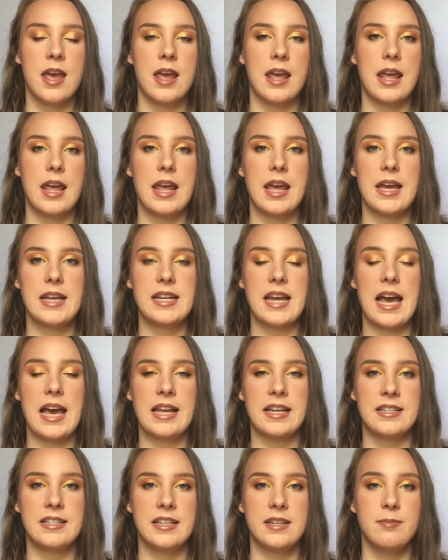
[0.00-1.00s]
and I
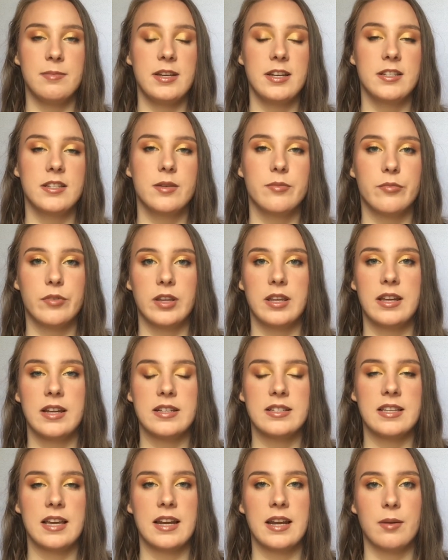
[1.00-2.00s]
did make some really
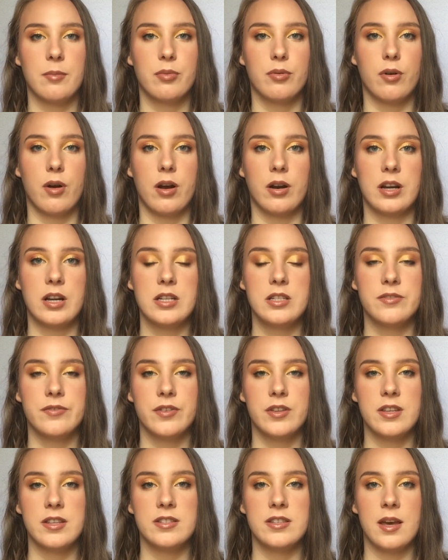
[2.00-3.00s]
exciting progress for
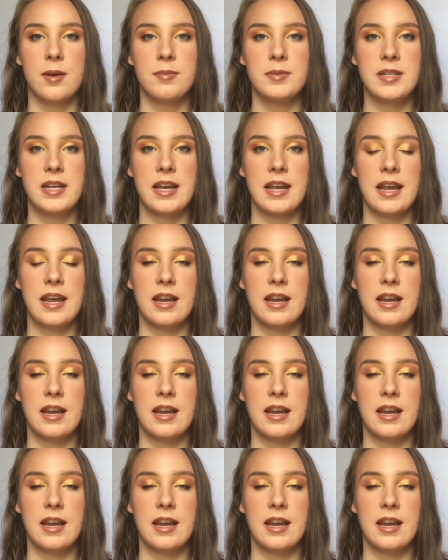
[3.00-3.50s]
this update,